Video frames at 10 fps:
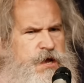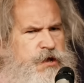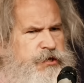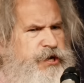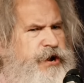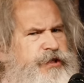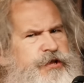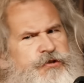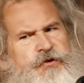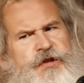I'll share
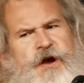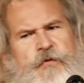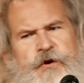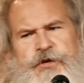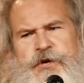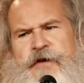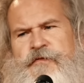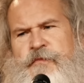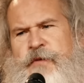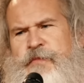this with you. I was
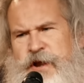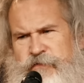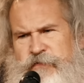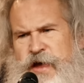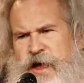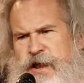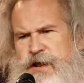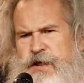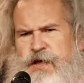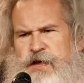driving my
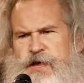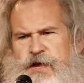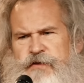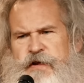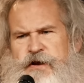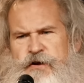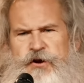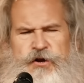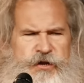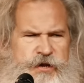minivan, because I know
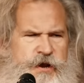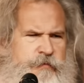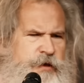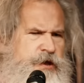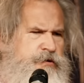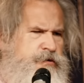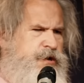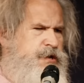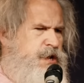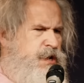you're looking at me
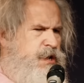going,